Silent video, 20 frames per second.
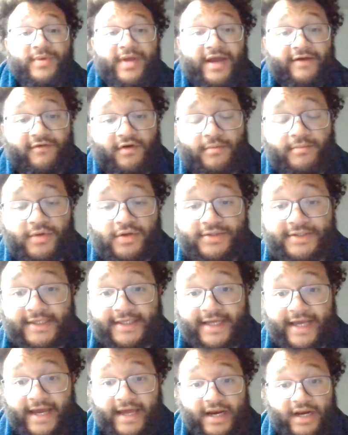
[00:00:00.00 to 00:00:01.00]
we have our music
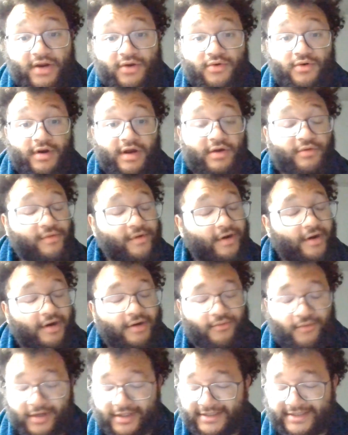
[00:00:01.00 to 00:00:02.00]
category,
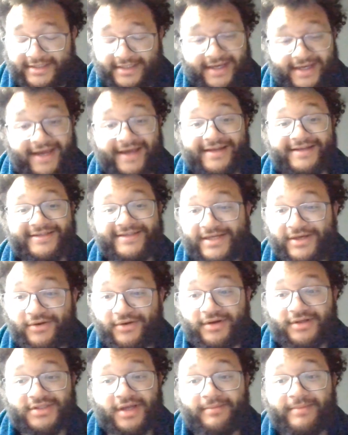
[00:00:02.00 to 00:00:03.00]
where once again,
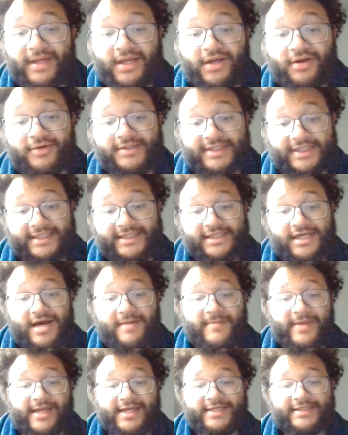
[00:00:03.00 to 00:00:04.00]
Saludos Amigos is
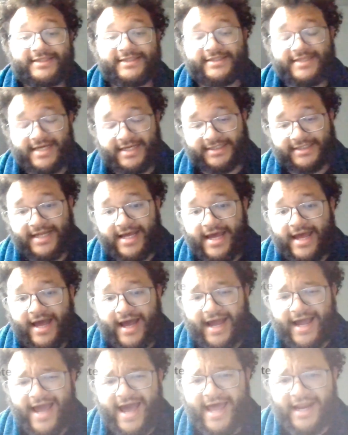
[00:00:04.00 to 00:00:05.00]
coming in sixth.
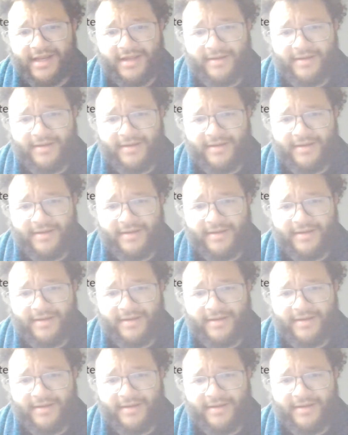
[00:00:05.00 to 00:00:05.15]
I had